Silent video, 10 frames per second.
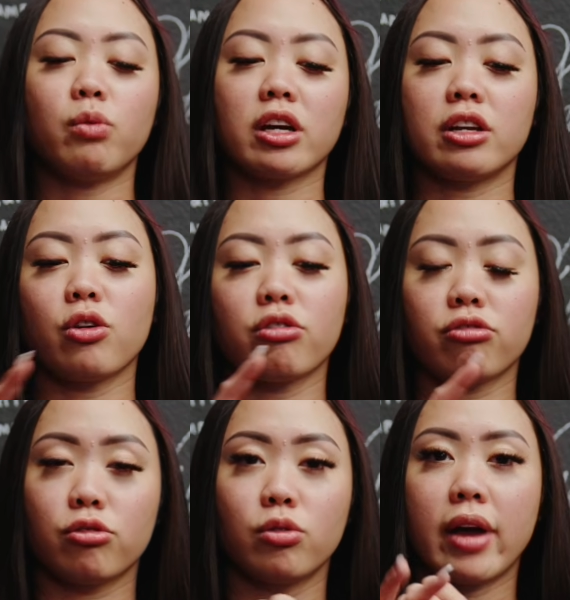We're gonna go
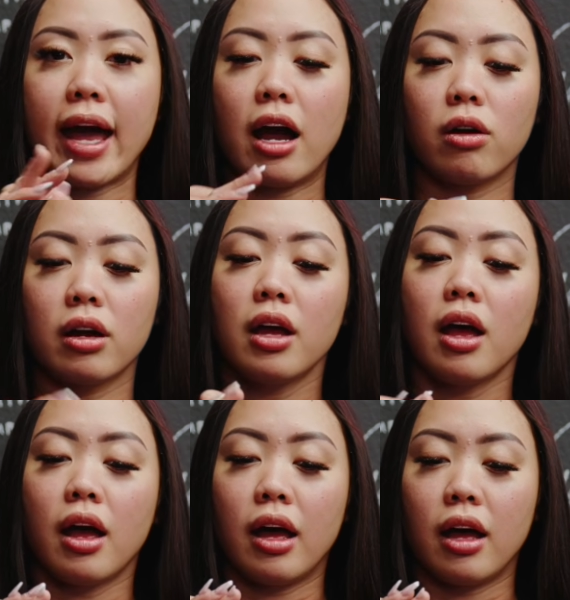through our
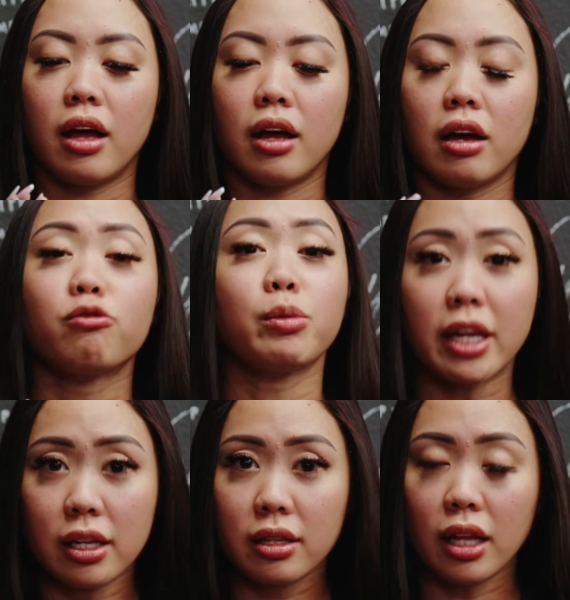
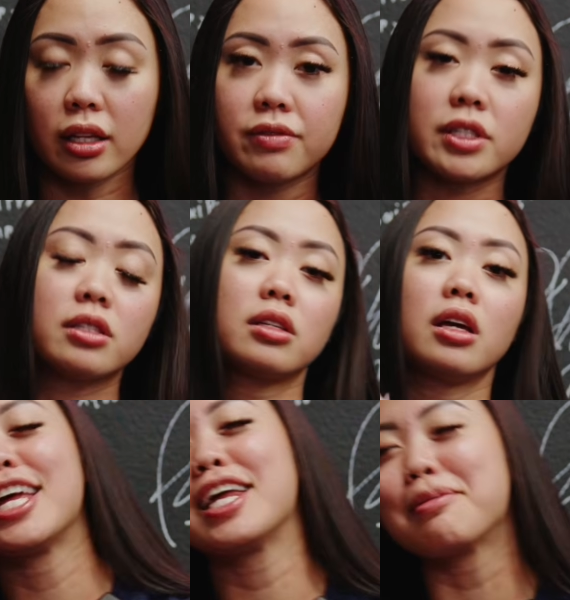Romanian deadlifts,
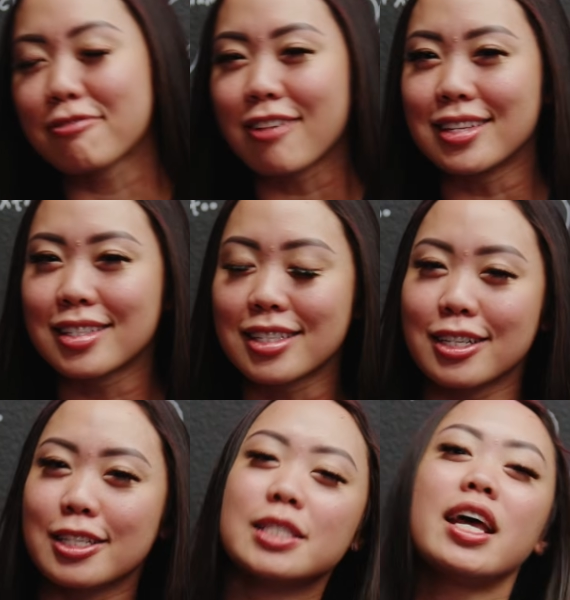hip
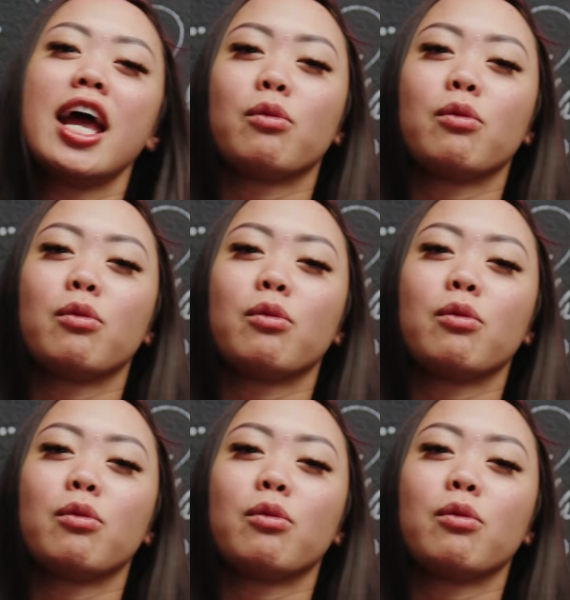thrusters.